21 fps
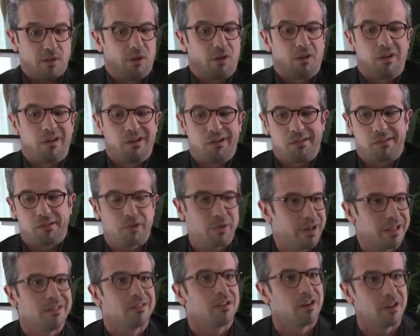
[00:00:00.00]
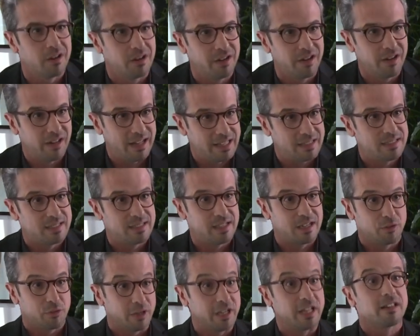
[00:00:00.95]
our credit card. Let's
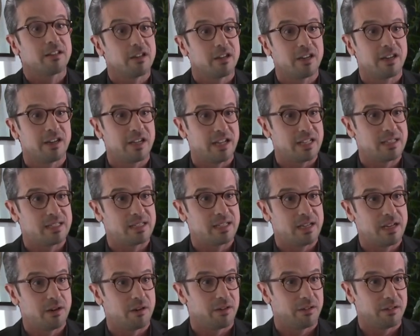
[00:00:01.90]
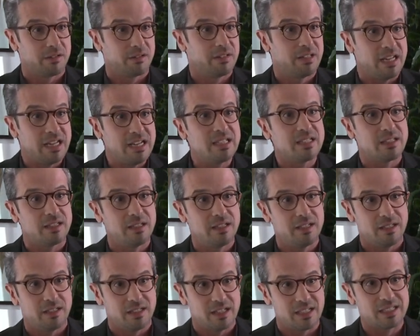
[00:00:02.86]
say, or
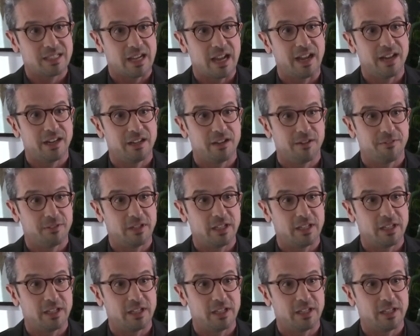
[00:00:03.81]
this kind of